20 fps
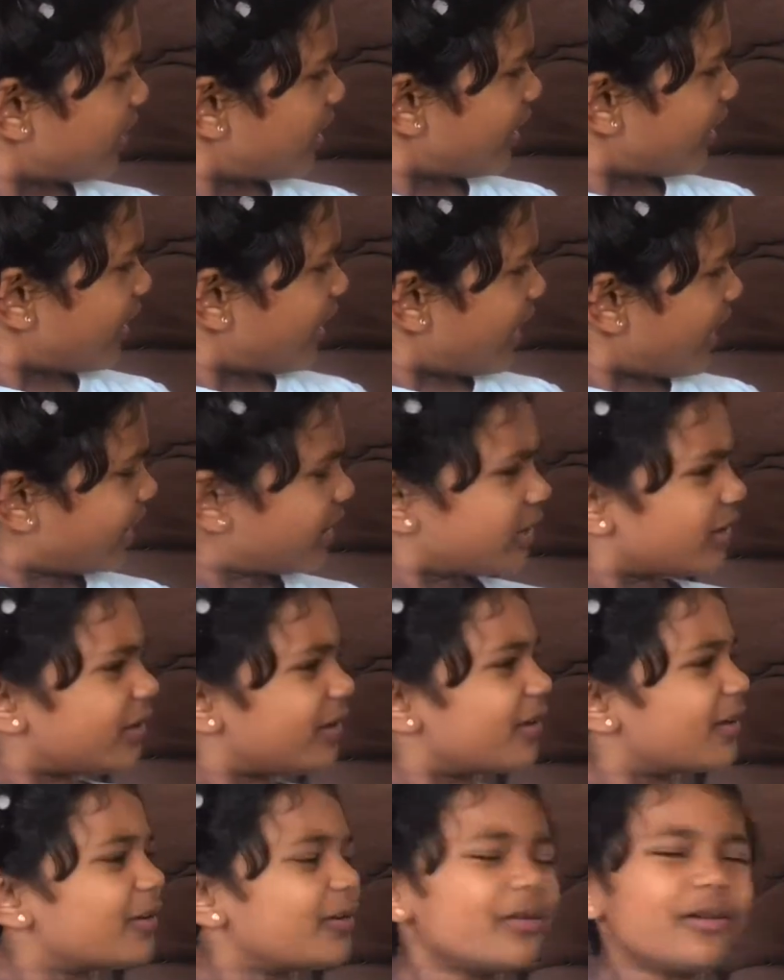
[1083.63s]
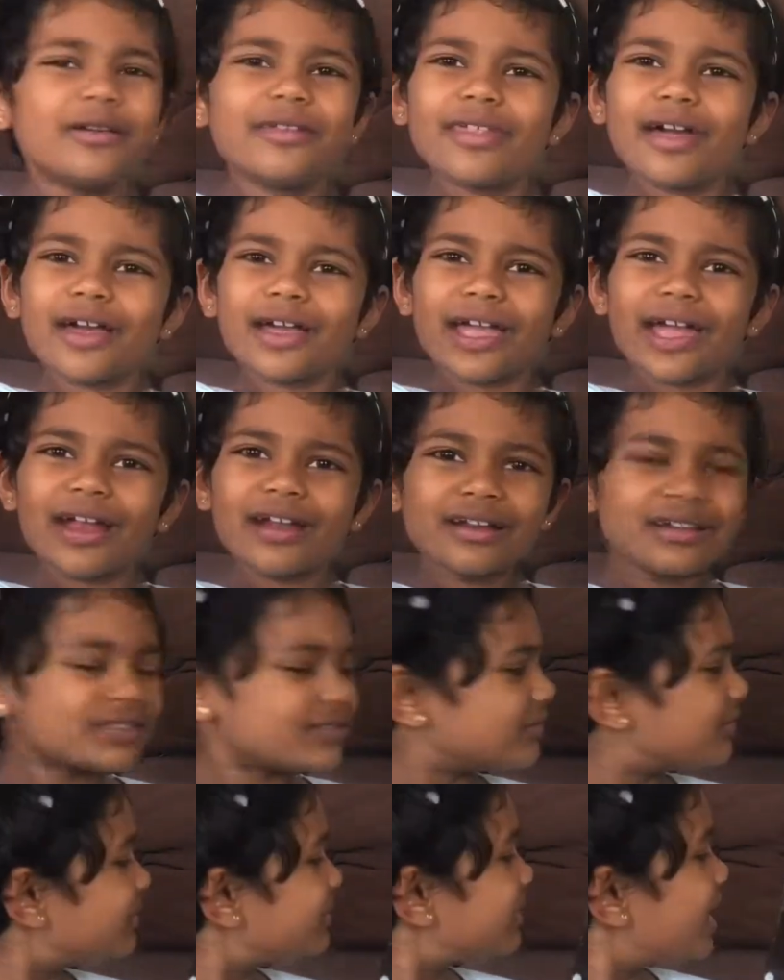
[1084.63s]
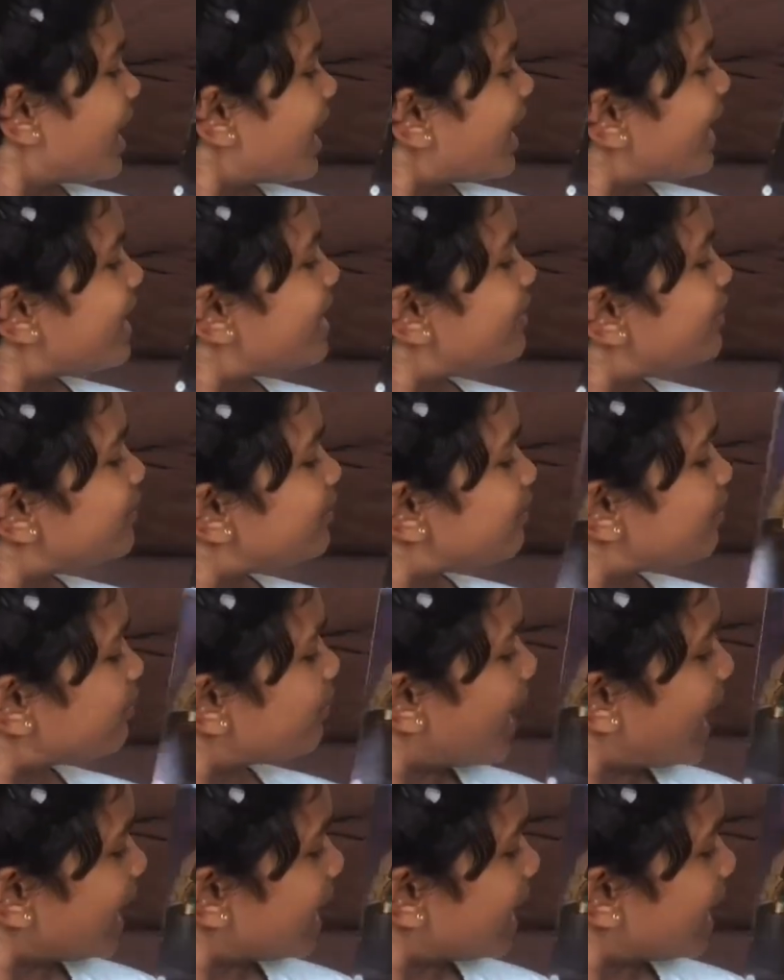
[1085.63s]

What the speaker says: don't know who that character is. It might